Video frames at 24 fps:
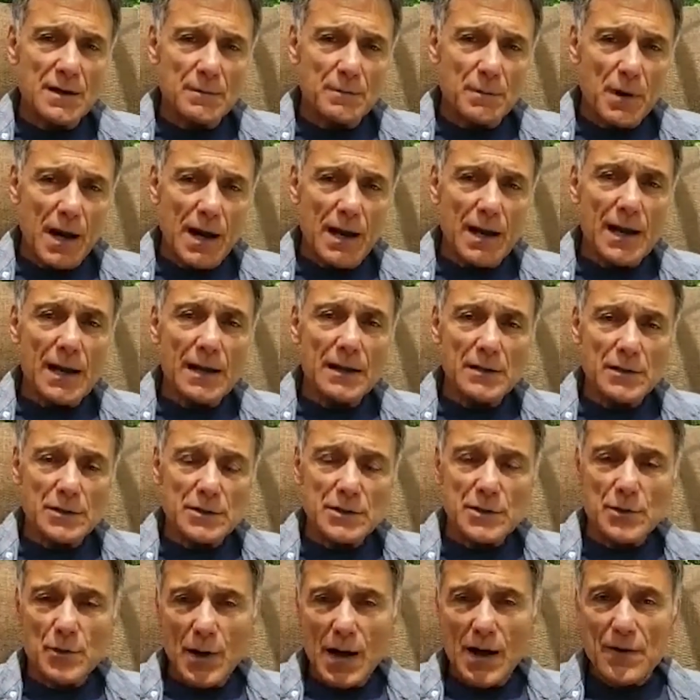by English
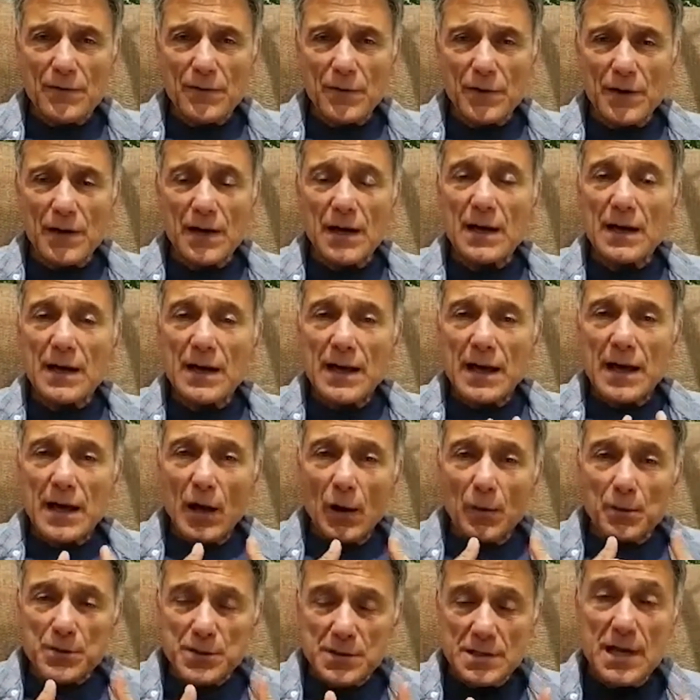to Africa
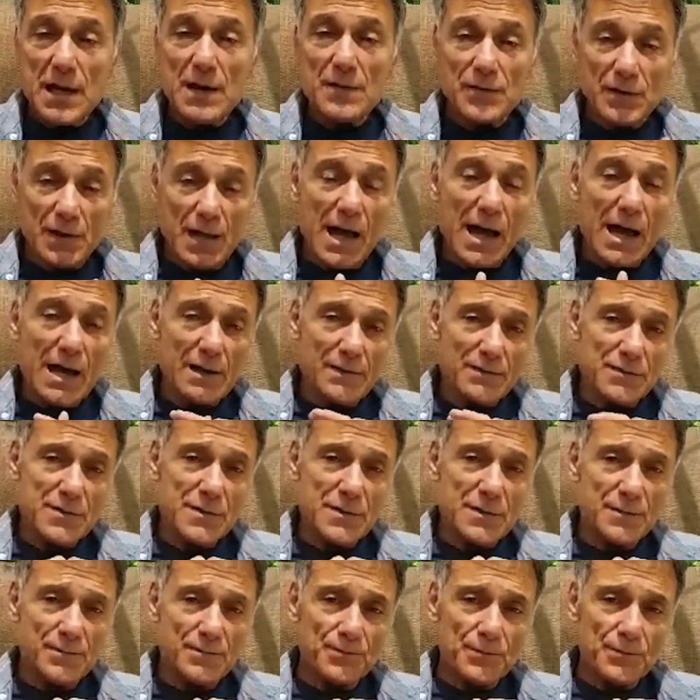helped save lives.